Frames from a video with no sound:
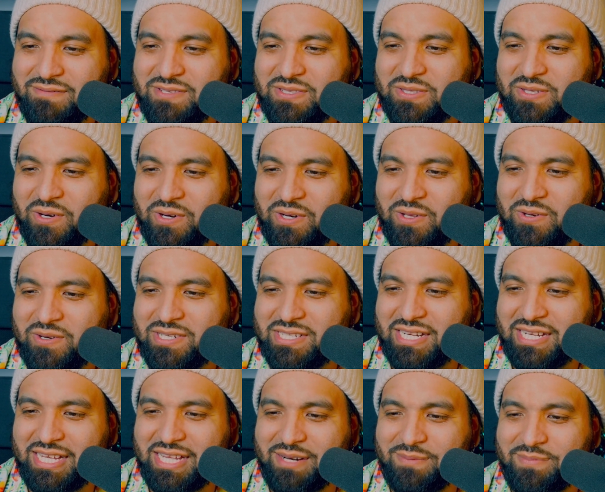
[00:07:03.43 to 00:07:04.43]
Star-Lord's
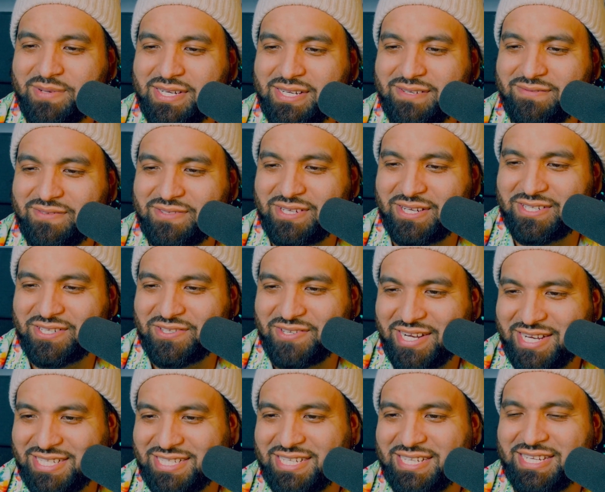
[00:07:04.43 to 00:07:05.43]
going to get a buff, Doctor
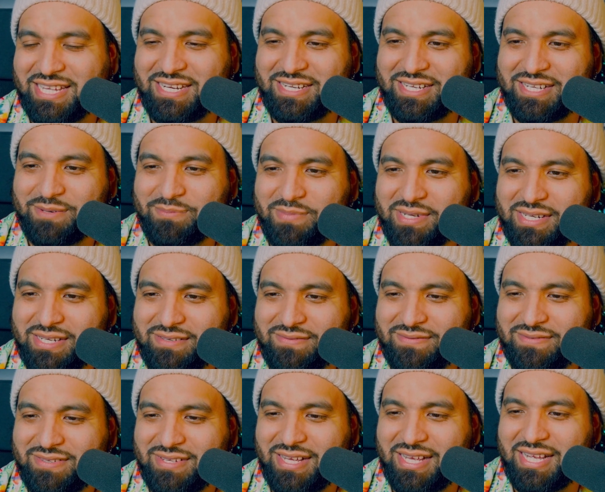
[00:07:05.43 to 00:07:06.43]
Strange is going to get a good
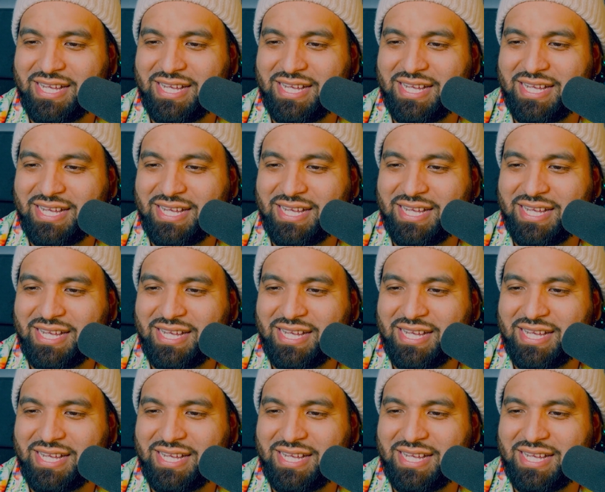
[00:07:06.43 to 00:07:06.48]
buff.